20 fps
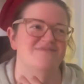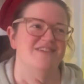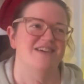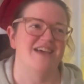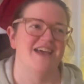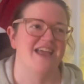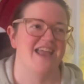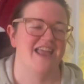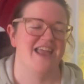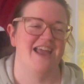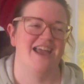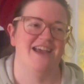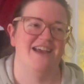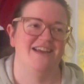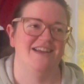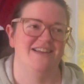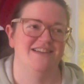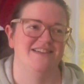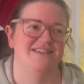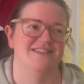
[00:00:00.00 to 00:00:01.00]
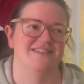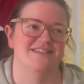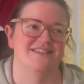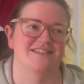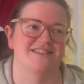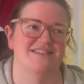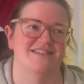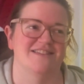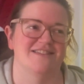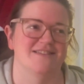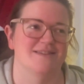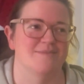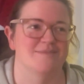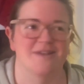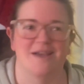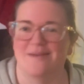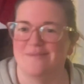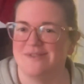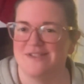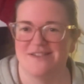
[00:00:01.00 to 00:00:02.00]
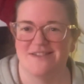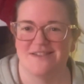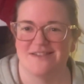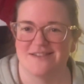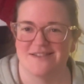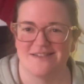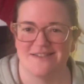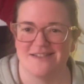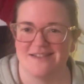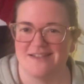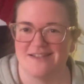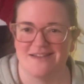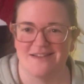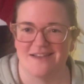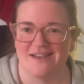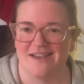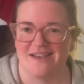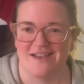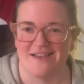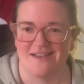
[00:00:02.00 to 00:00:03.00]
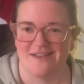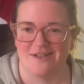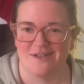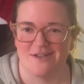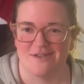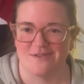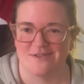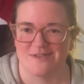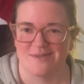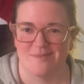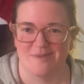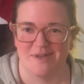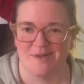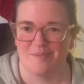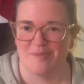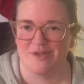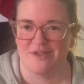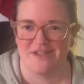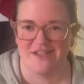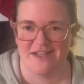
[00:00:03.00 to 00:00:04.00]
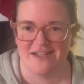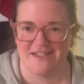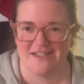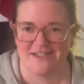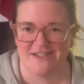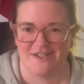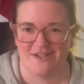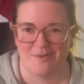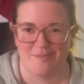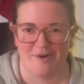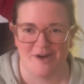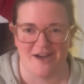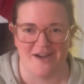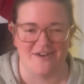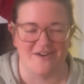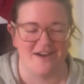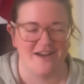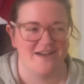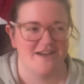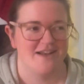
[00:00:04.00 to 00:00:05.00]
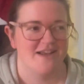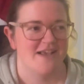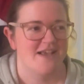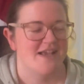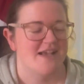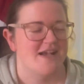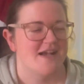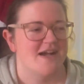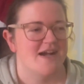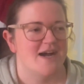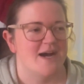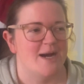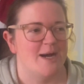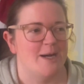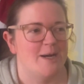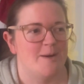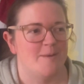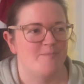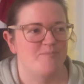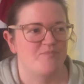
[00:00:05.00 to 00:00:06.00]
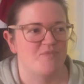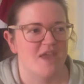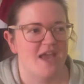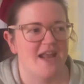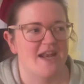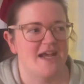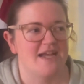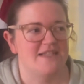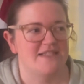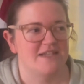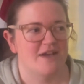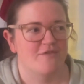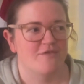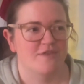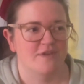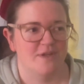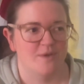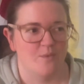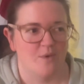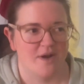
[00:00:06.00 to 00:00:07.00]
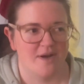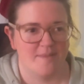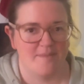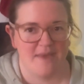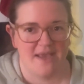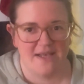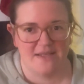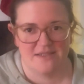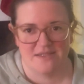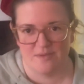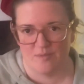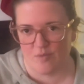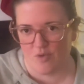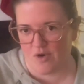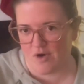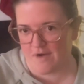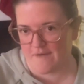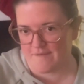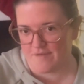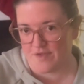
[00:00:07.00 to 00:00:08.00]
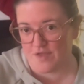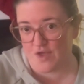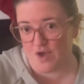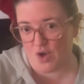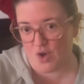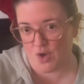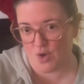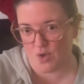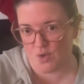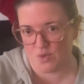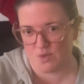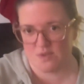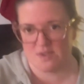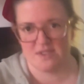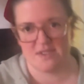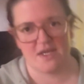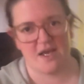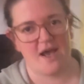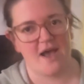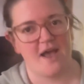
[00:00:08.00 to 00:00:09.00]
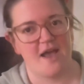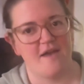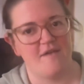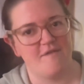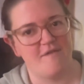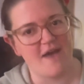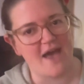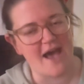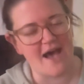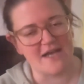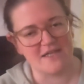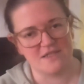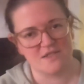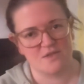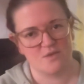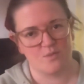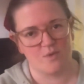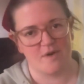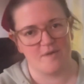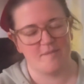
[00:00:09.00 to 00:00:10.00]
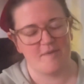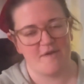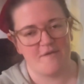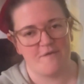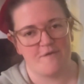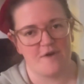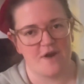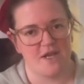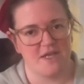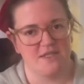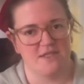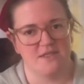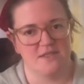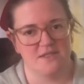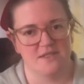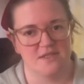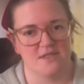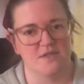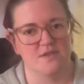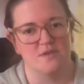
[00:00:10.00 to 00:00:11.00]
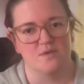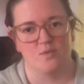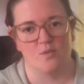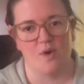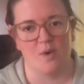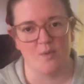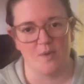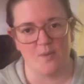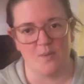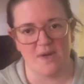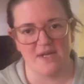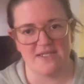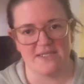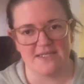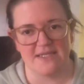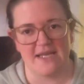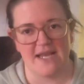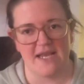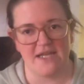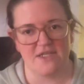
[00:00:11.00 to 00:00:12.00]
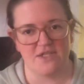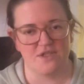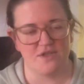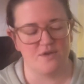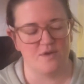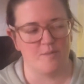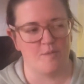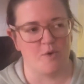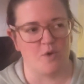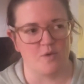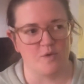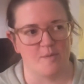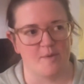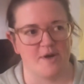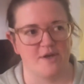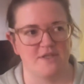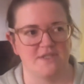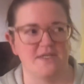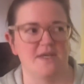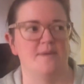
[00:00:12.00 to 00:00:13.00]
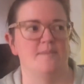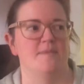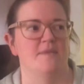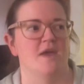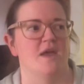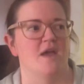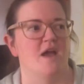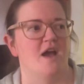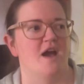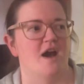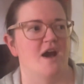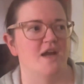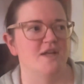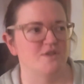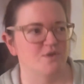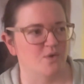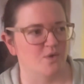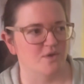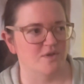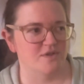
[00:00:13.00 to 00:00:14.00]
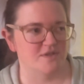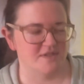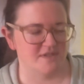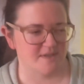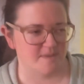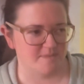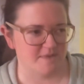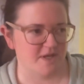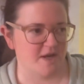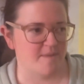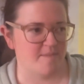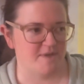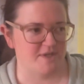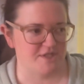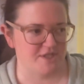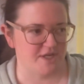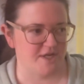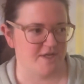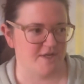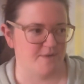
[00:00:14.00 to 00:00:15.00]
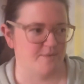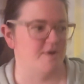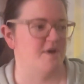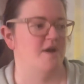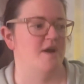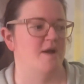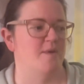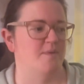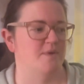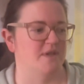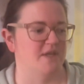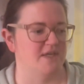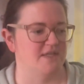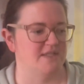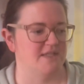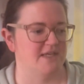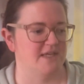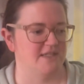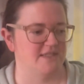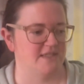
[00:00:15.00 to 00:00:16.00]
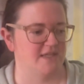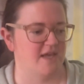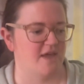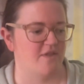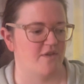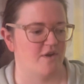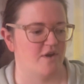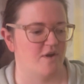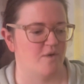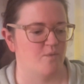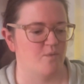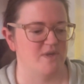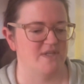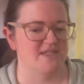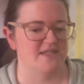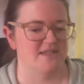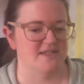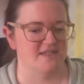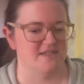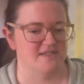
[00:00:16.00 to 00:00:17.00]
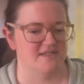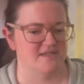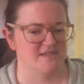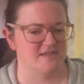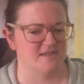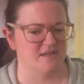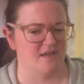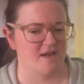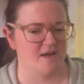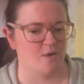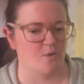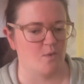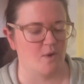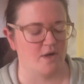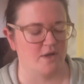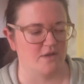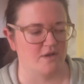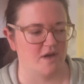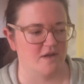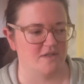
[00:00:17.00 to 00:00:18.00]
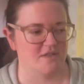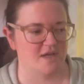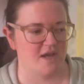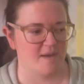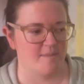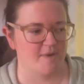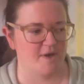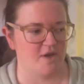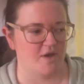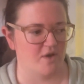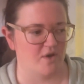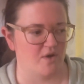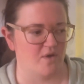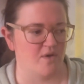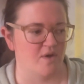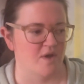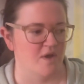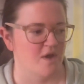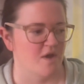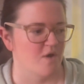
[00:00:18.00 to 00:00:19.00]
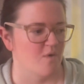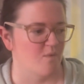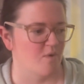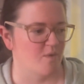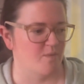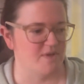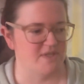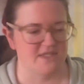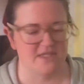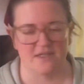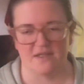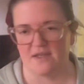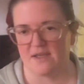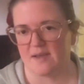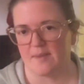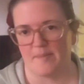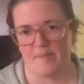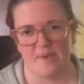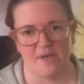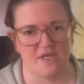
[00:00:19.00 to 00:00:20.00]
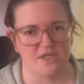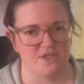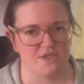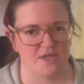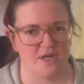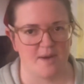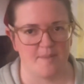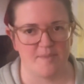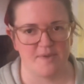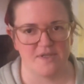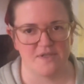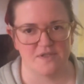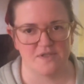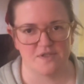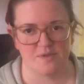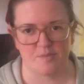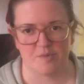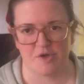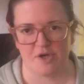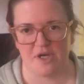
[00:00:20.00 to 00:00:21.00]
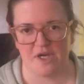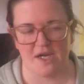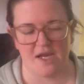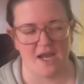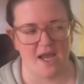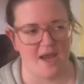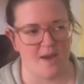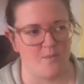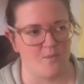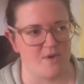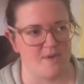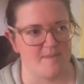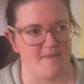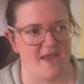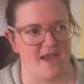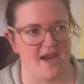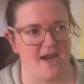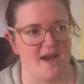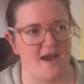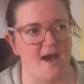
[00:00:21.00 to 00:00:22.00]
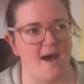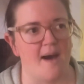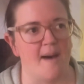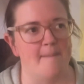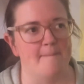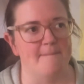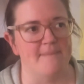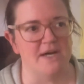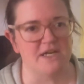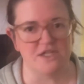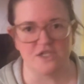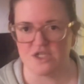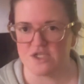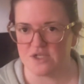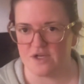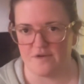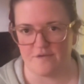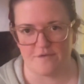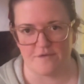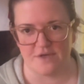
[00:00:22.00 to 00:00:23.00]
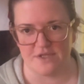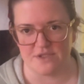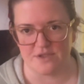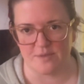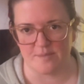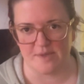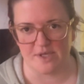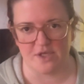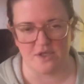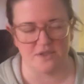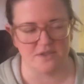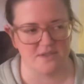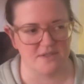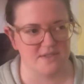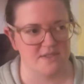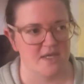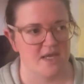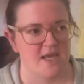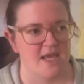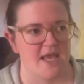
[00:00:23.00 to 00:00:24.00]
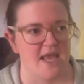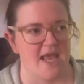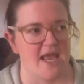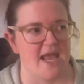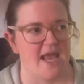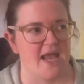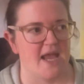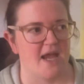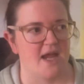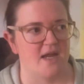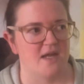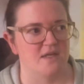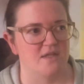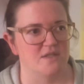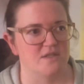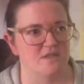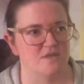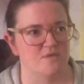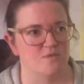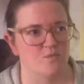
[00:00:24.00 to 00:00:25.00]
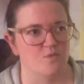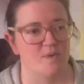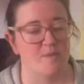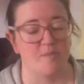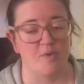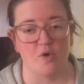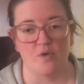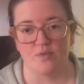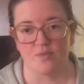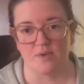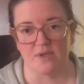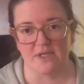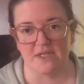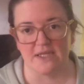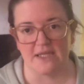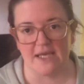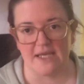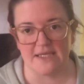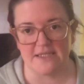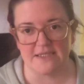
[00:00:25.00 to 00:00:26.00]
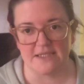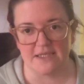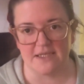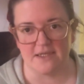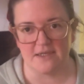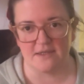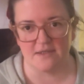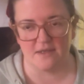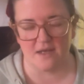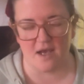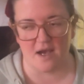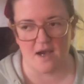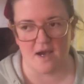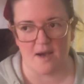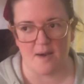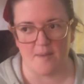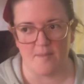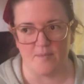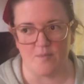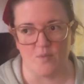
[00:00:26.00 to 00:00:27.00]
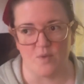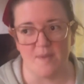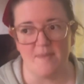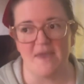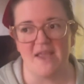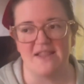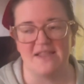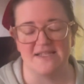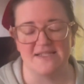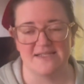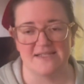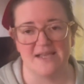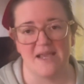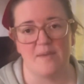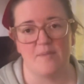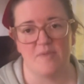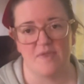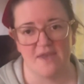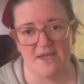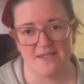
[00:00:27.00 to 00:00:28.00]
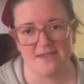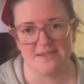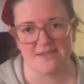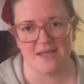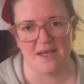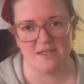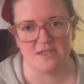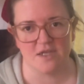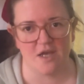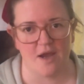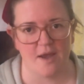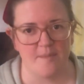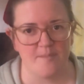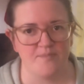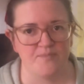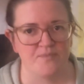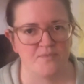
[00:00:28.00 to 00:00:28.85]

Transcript: And sometimes you just need, like, you know, someone to put the idea in your brain, right? And I definitely want to make some more of those. I've asked one of my friends where we went today to do the polar bear dip. I told her sometime in January I would like to get together. We did this like quite a long time ago, where we did like a big shopping spree and we made a bunch of freezer meals, and we both really liked it. We made the same things that time.